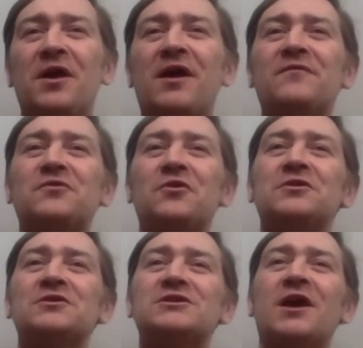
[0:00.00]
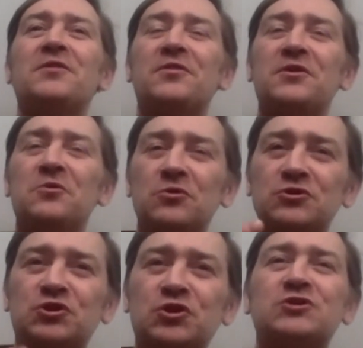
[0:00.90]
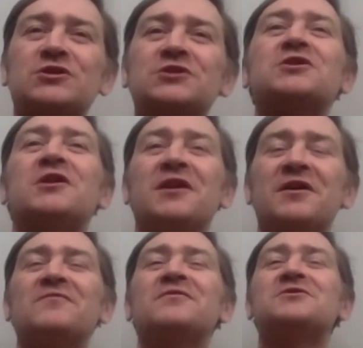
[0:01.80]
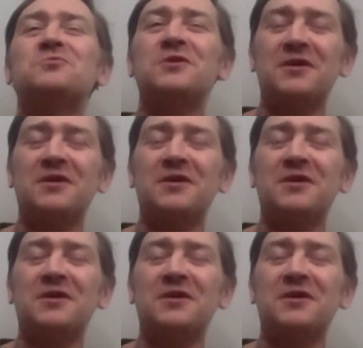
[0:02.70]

they have to understand that they were just as clever as we